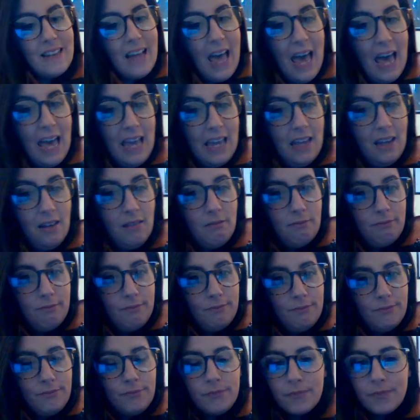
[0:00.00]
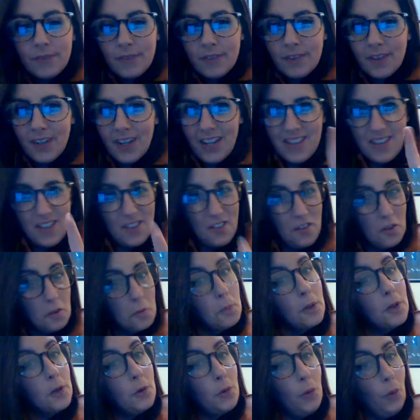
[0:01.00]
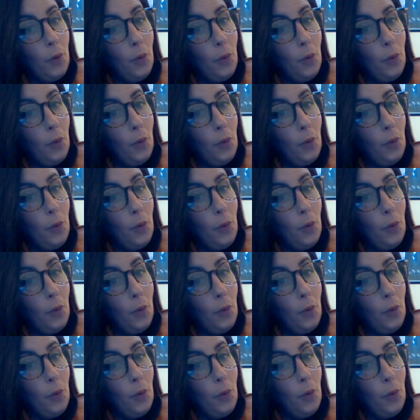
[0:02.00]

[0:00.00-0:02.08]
A, and this is pretty cool.